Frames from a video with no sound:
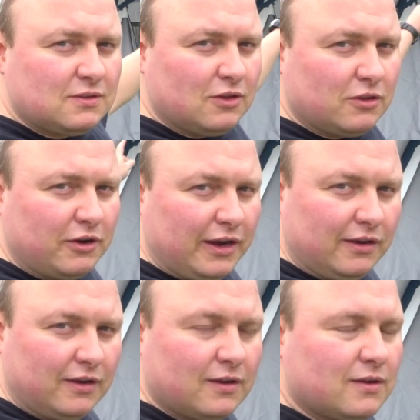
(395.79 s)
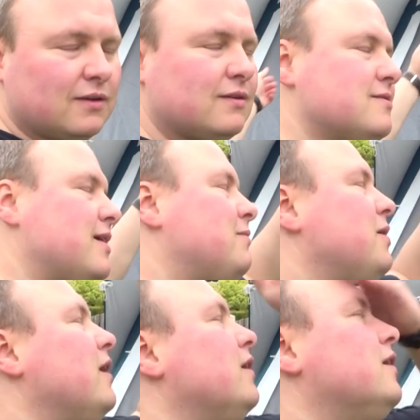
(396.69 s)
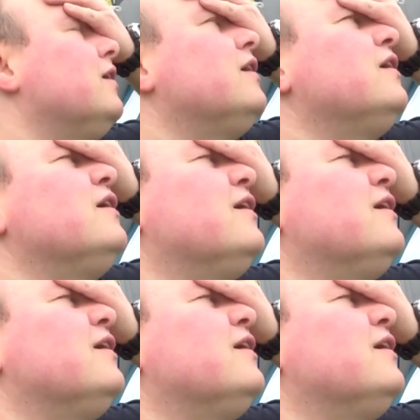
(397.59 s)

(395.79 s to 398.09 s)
the other end? I'm like, oh.